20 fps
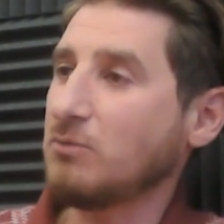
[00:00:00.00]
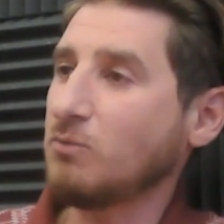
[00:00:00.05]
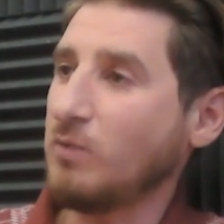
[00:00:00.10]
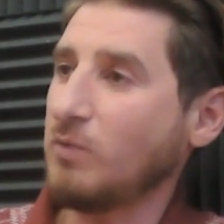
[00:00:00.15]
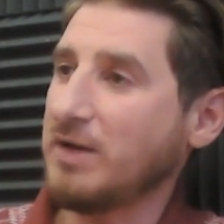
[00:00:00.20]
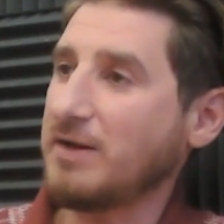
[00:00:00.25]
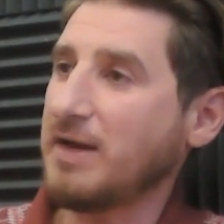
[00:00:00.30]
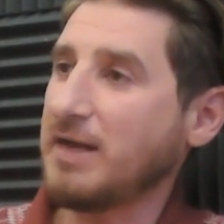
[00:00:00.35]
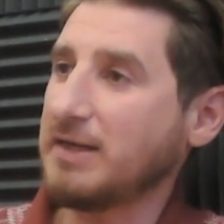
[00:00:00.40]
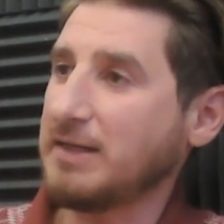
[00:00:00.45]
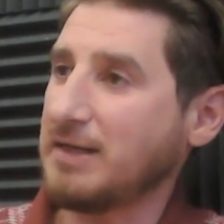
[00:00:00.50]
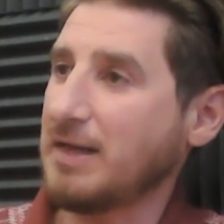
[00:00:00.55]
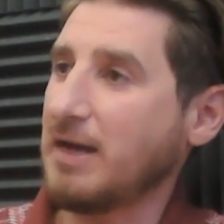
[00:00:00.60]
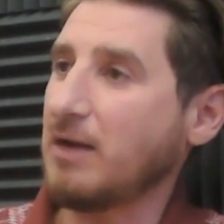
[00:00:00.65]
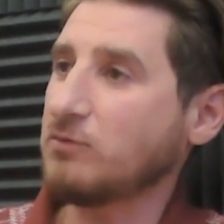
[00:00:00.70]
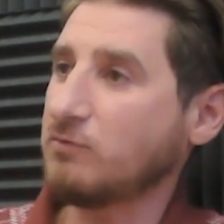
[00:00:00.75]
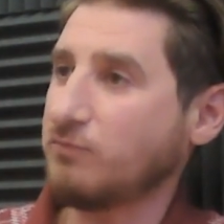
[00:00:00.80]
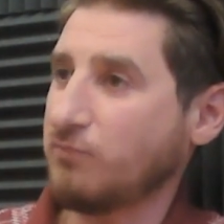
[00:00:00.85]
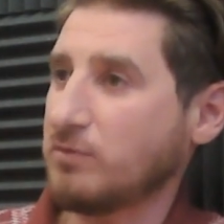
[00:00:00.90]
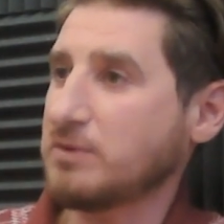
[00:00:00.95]
we rent it
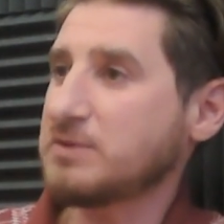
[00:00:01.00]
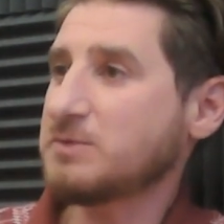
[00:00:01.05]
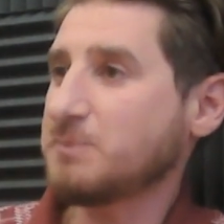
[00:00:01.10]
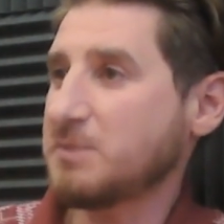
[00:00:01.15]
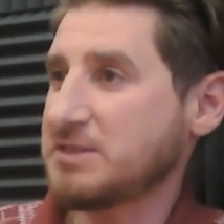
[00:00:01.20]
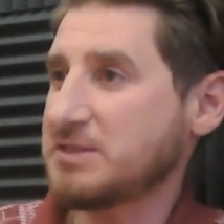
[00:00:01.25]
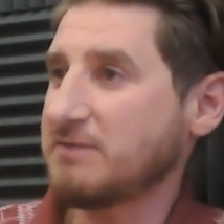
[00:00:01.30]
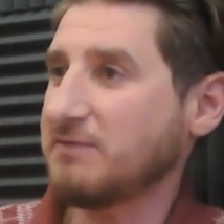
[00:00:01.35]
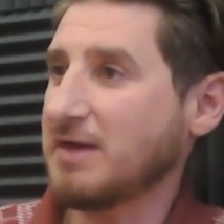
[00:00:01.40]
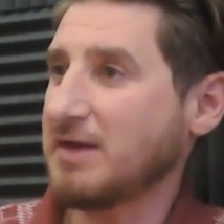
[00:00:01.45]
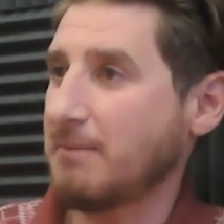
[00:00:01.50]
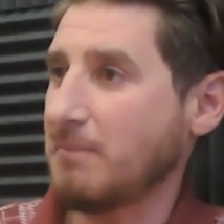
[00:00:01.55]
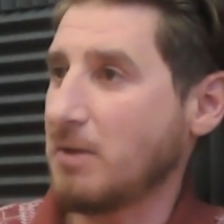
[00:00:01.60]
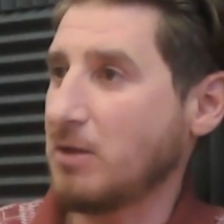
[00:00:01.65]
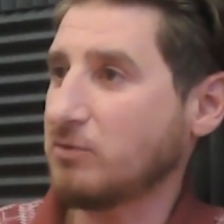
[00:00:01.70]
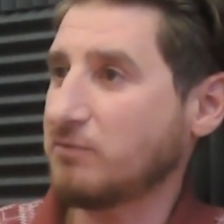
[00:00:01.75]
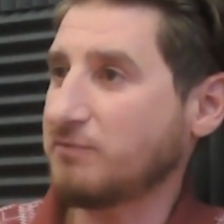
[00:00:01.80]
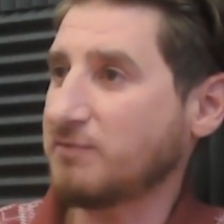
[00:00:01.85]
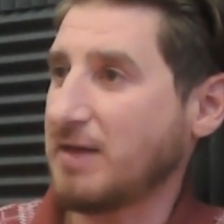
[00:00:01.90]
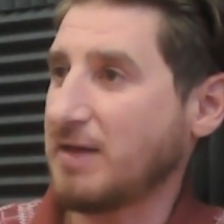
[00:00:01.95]
out for a specific
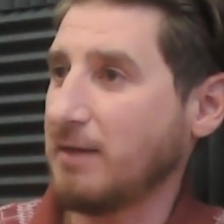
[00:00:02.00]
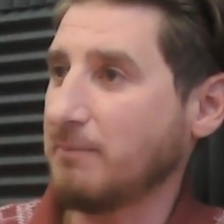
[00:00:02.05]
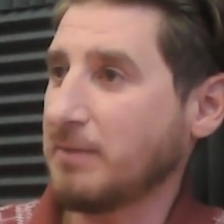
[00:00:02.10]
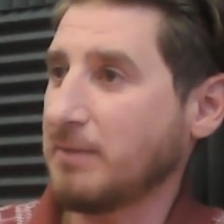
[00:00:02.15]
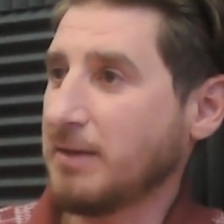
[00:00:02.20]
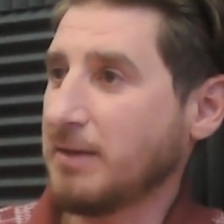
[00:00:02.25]
amount of time.